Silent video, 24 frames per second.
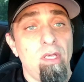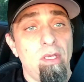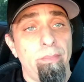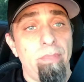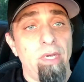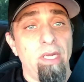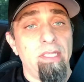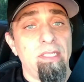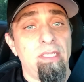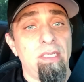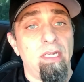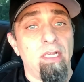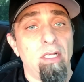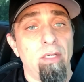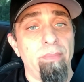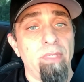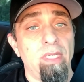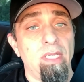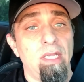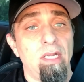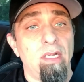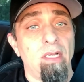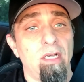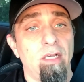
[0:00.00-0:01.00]
but it did help me
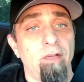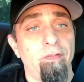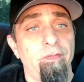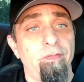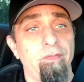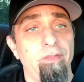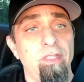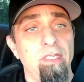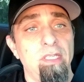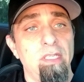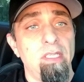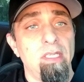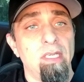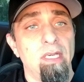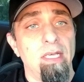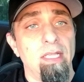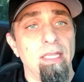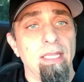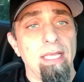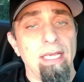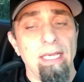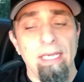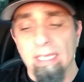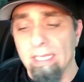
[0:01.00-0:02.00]
get off the
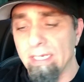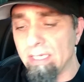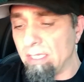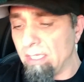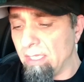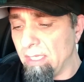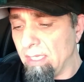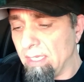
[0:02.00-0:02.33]
line.